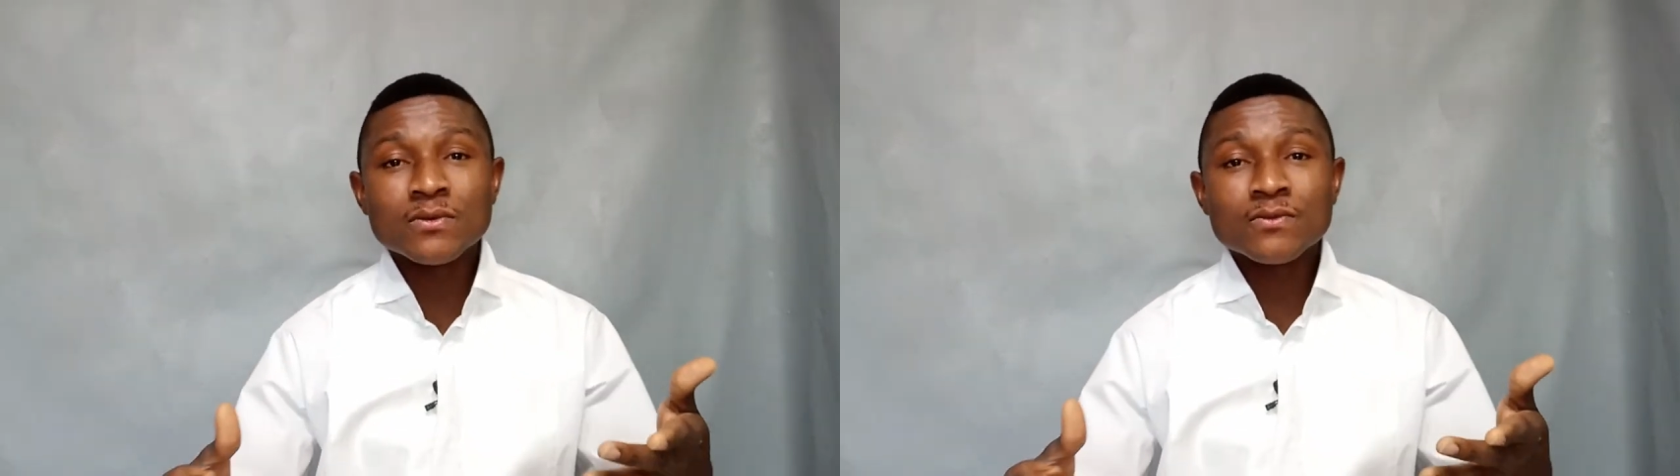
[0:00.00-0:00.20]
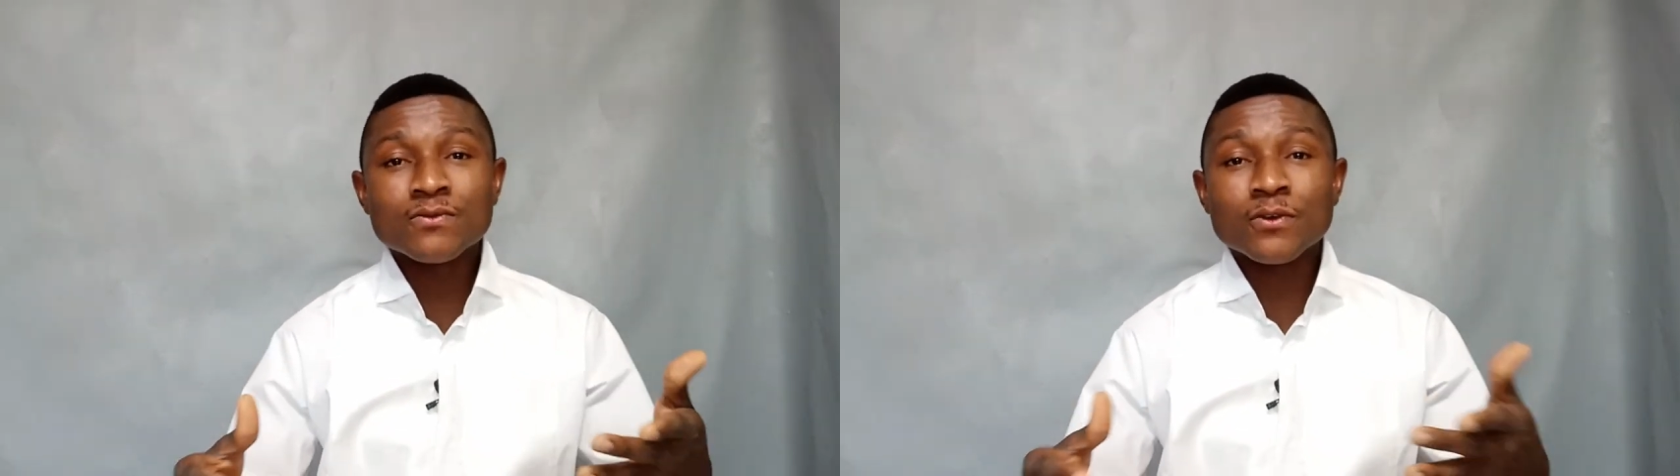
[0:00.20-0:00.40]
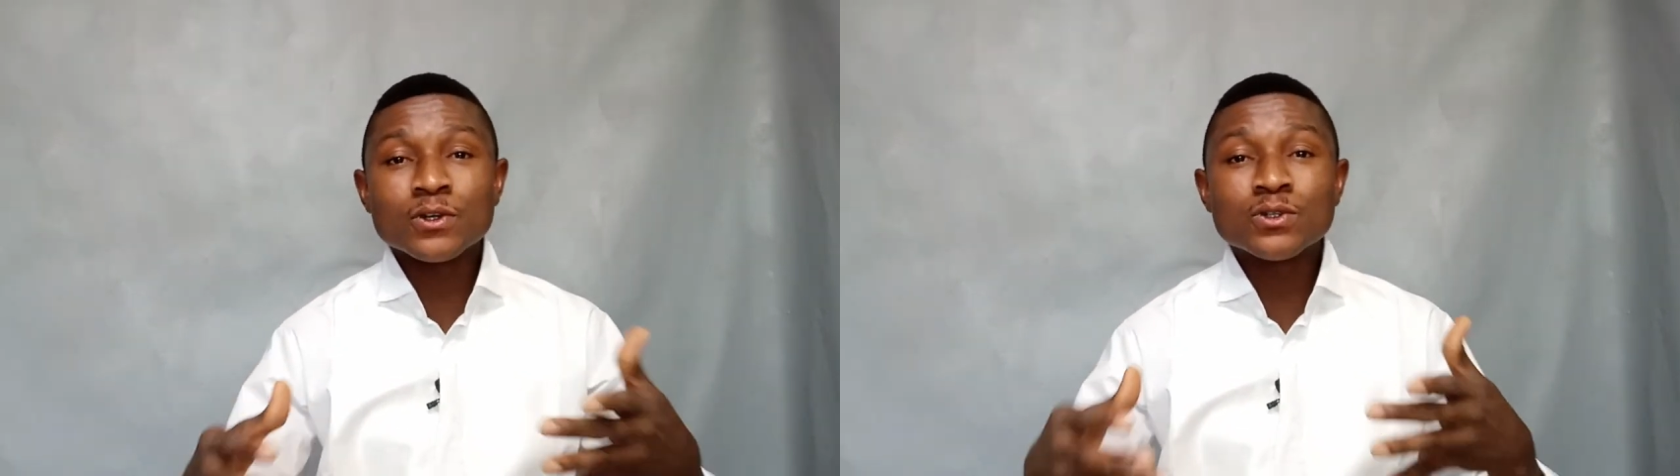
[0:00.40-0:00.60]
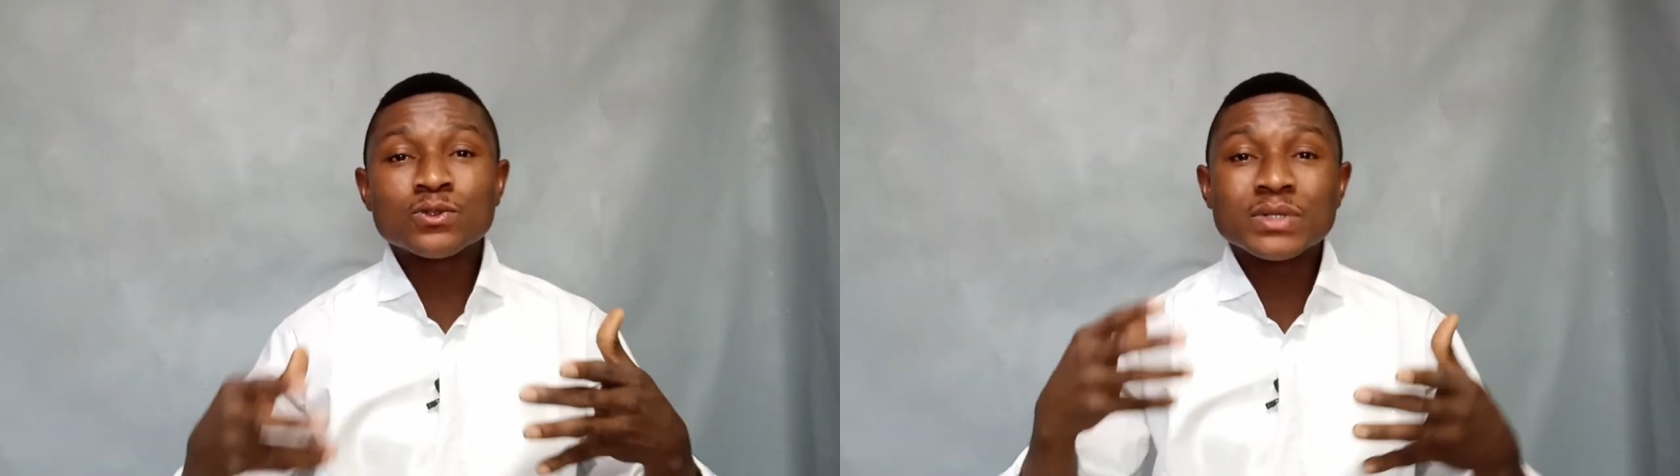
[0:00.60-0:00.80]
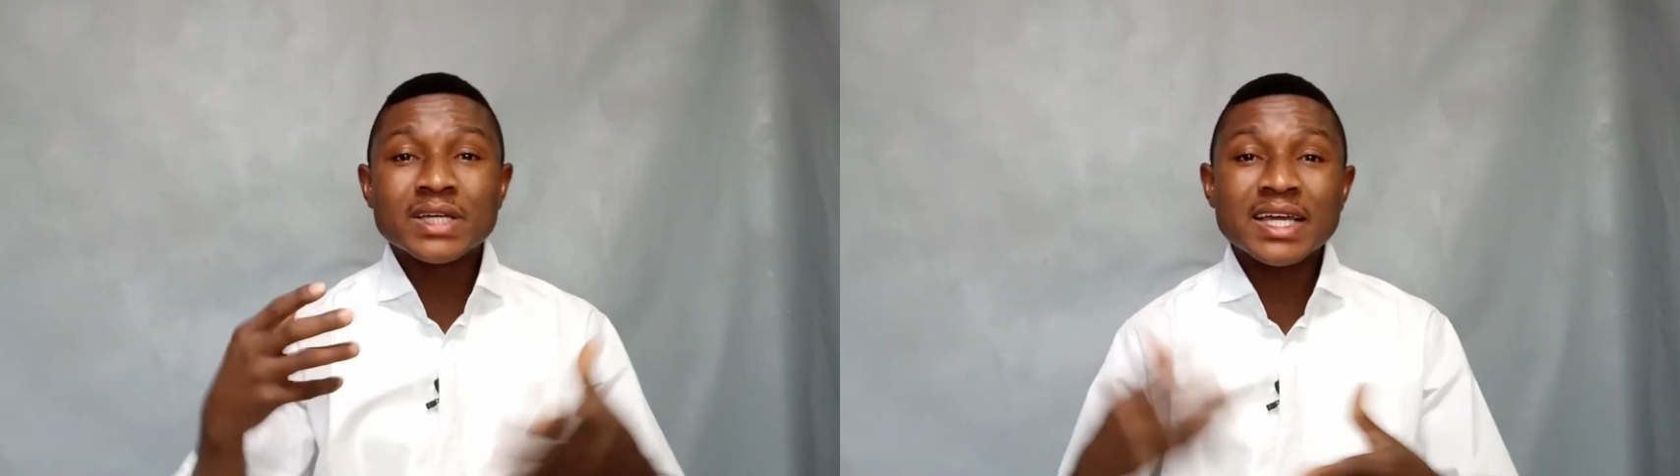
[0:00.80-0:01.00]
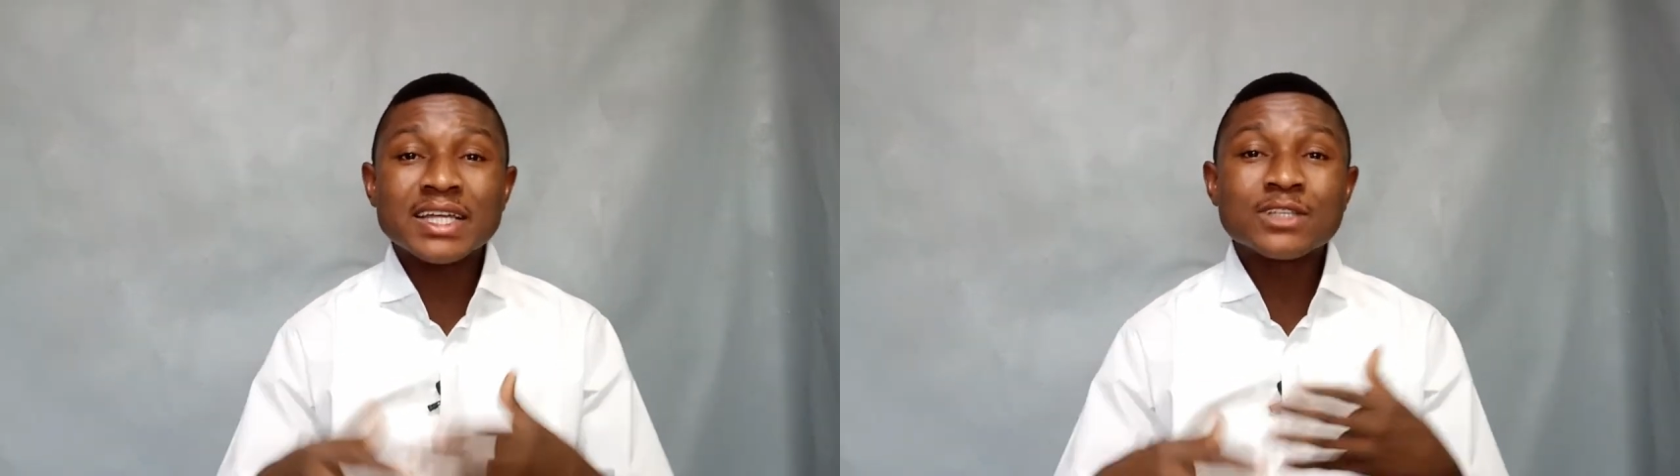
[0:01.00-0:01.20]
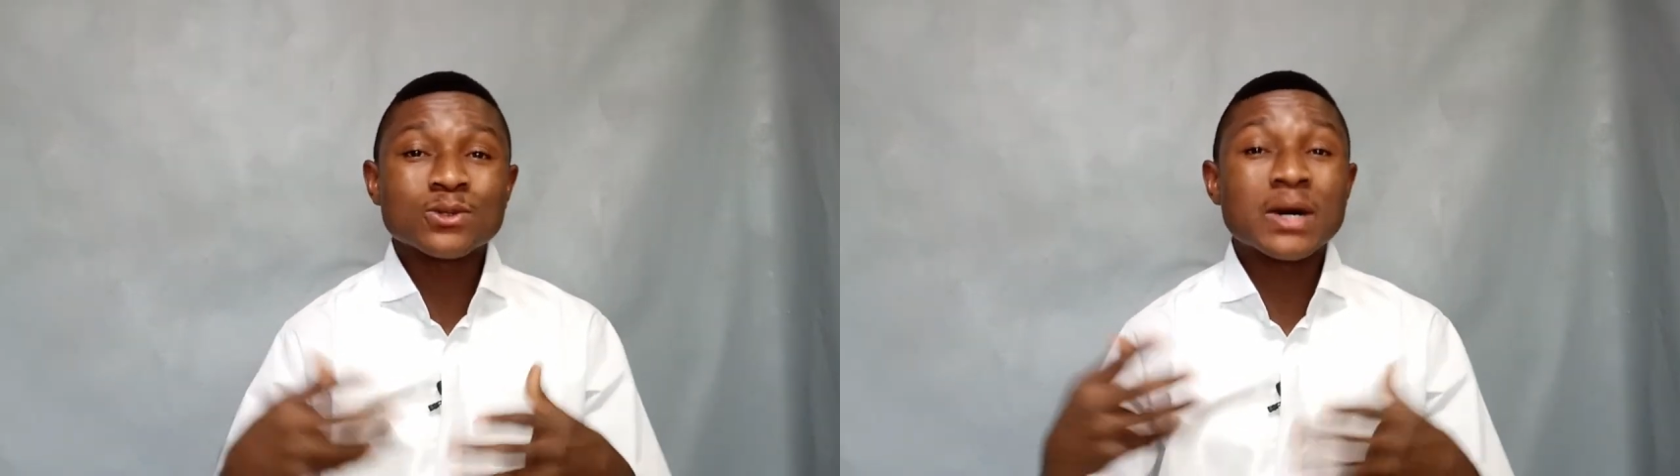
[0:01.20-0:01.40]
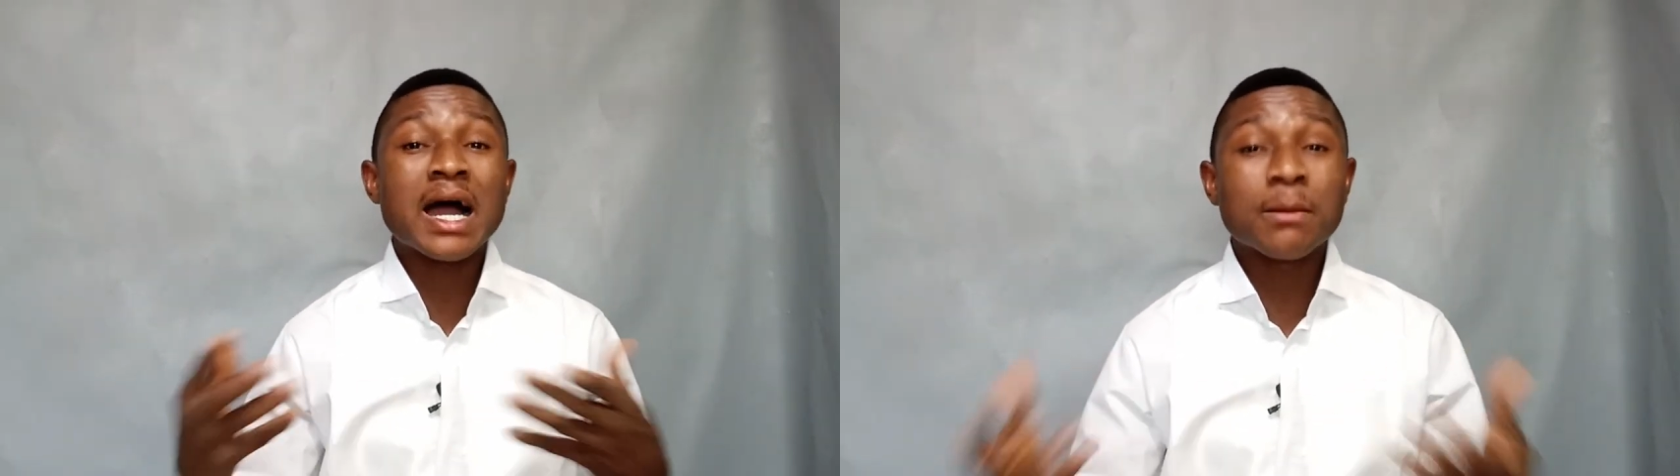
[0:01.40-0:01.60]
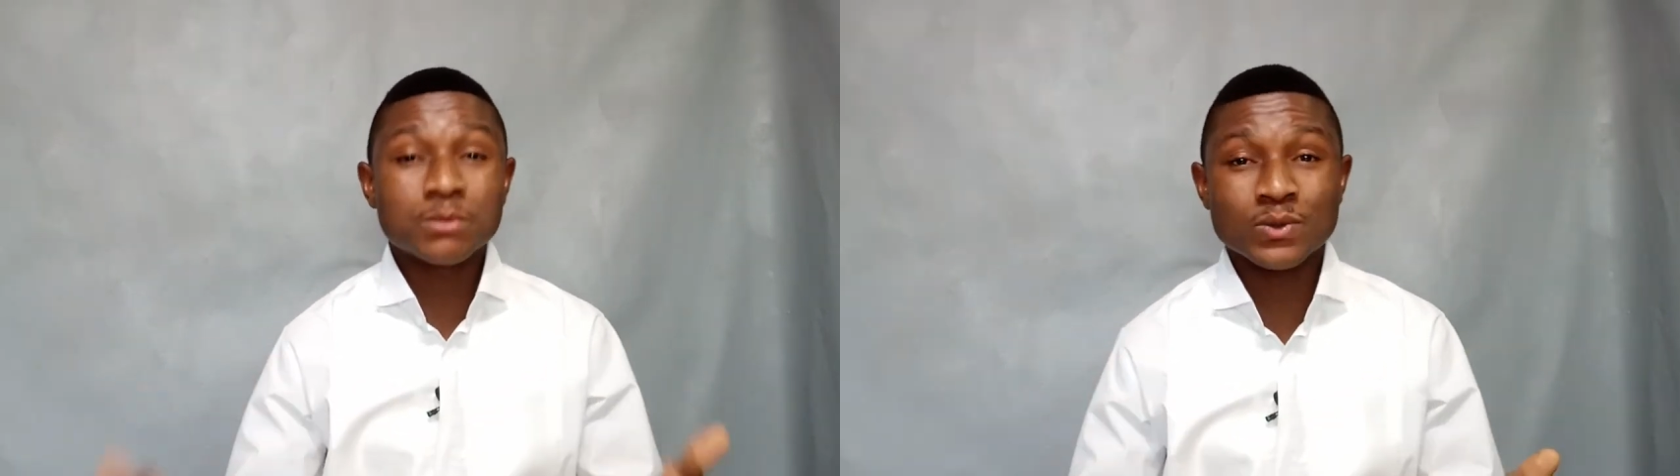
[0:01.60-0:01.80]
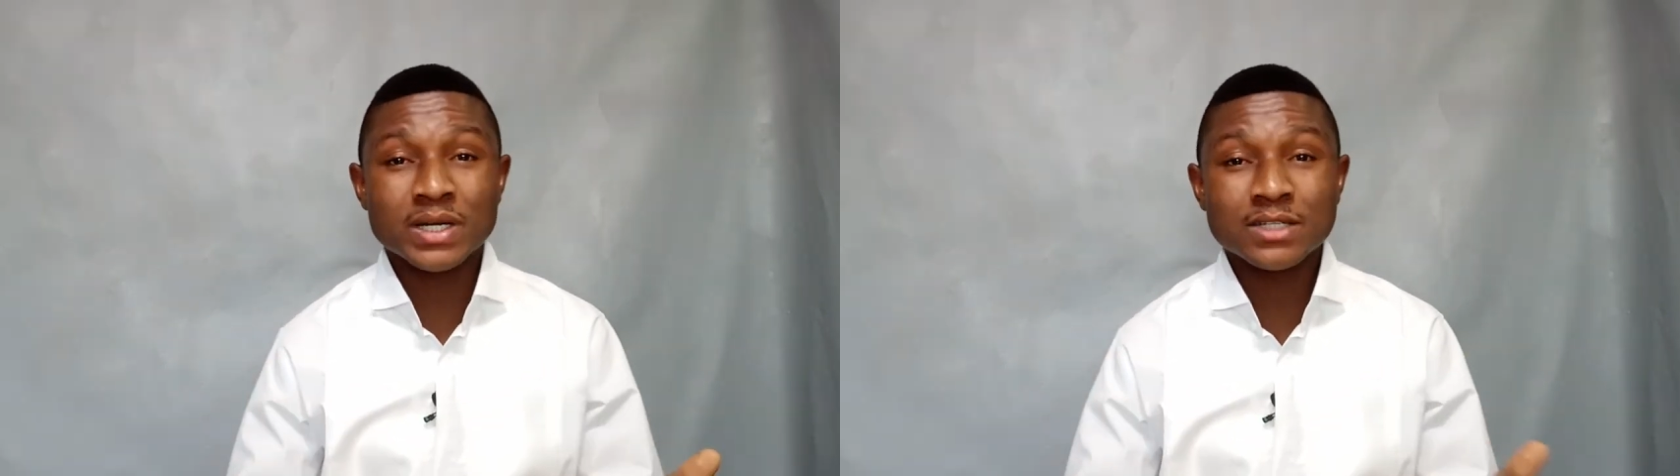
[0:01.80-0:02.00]
for you to get into
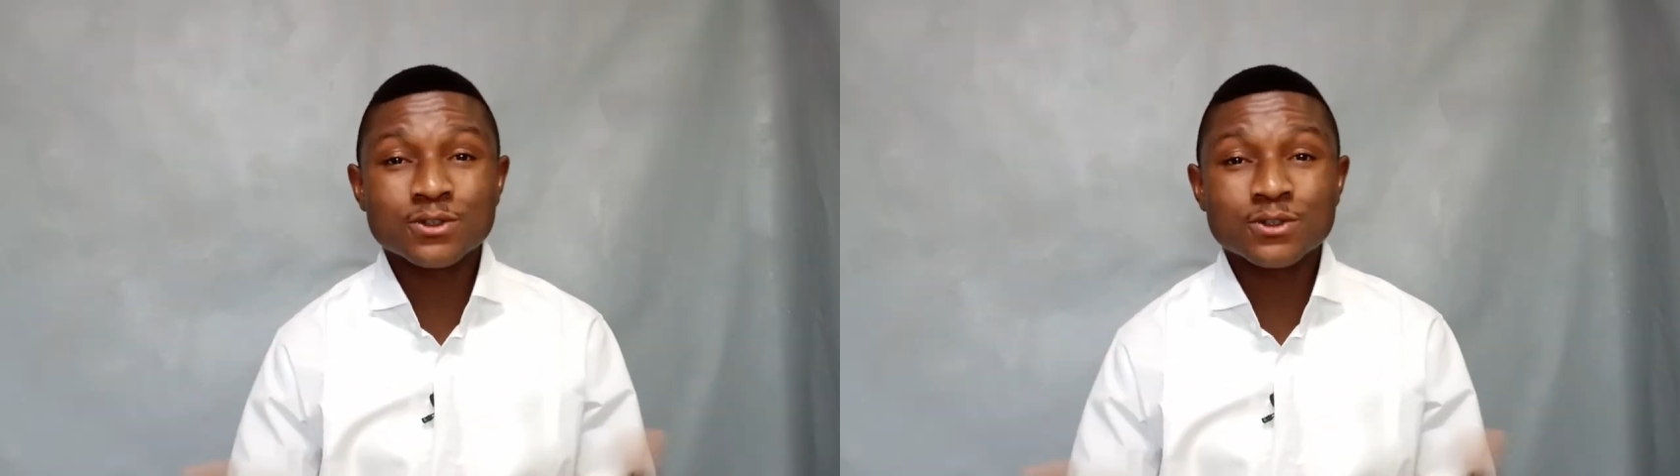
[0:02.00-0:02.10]
harm's way,